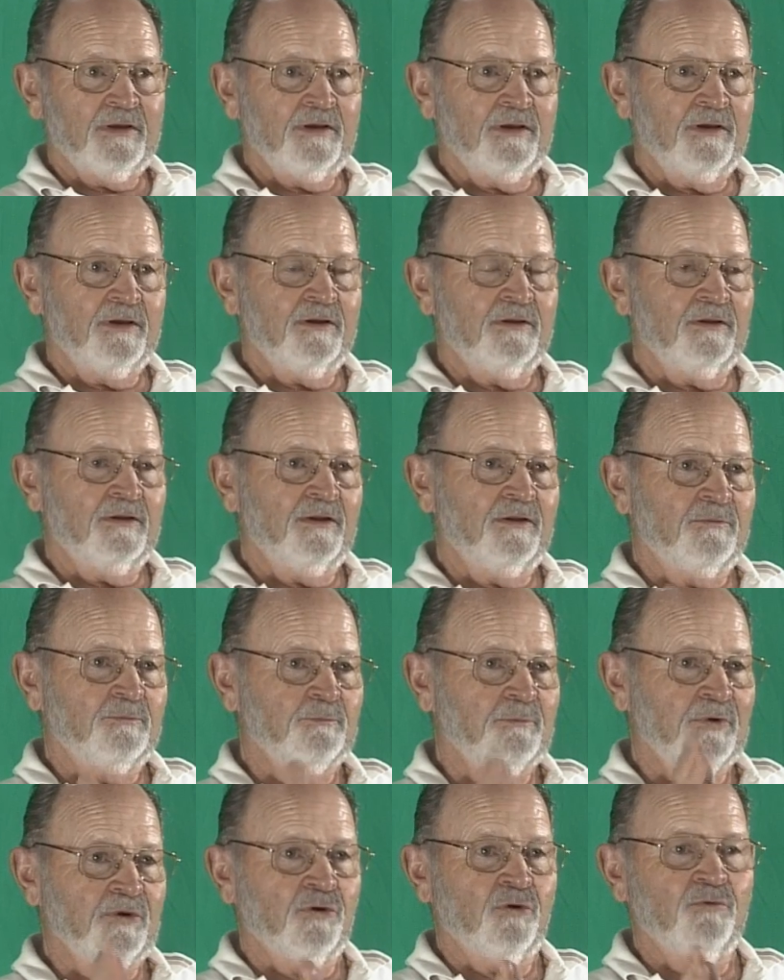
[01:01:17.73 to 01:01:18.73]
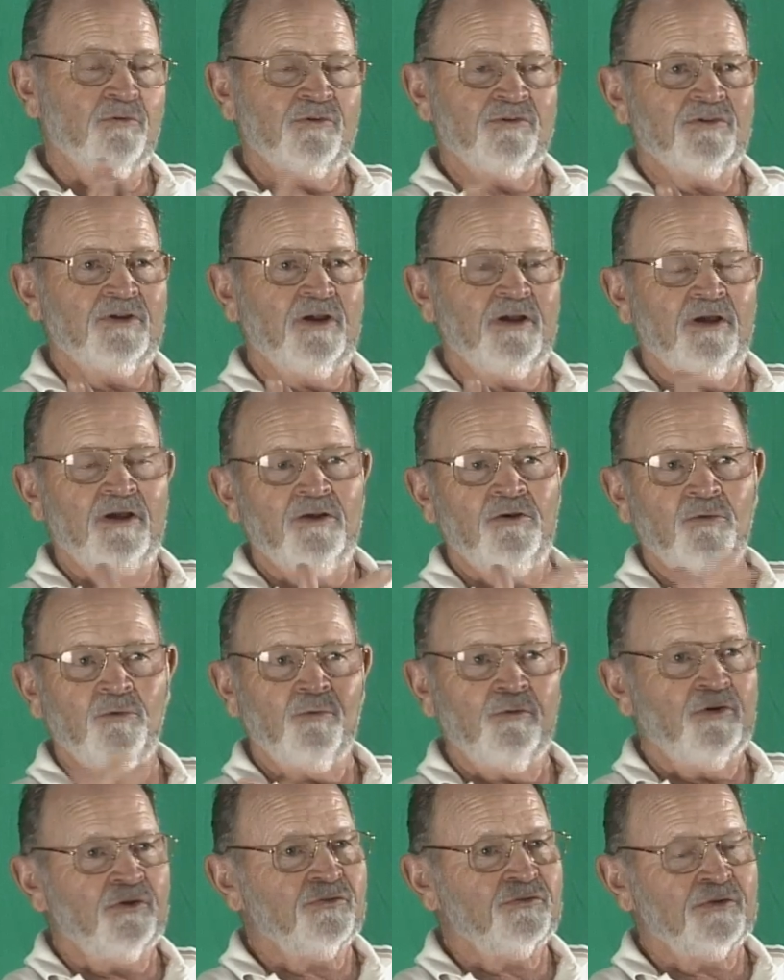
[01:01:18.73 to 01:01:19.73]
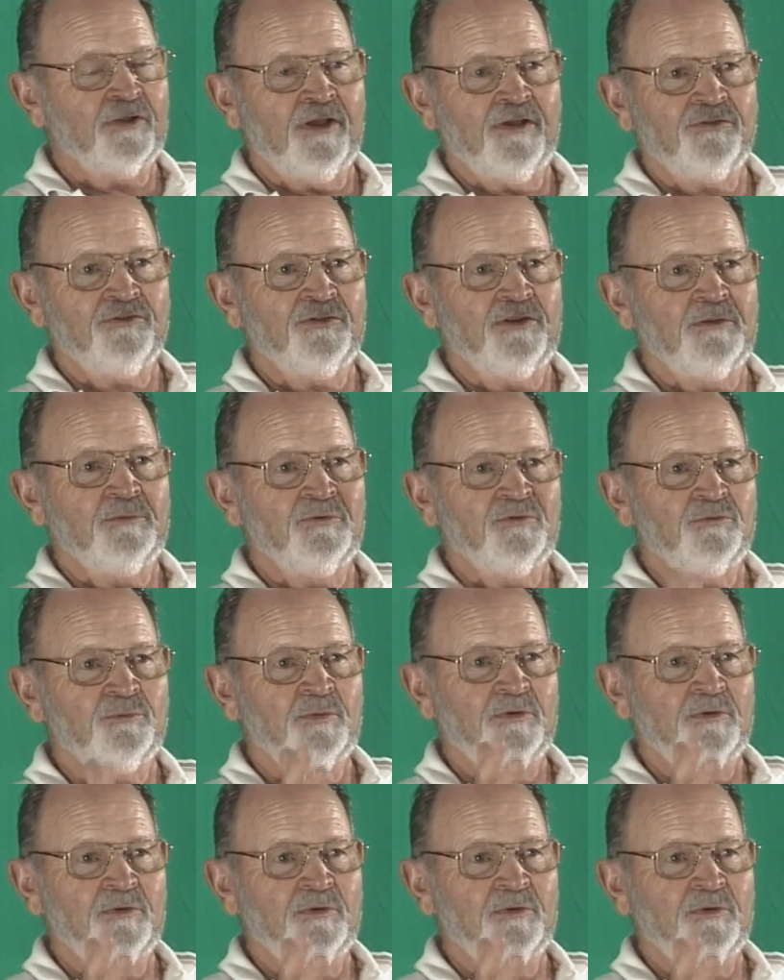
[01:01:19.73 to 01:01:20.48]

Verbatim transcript: And, and Bill was guy, I don't know what his last name is,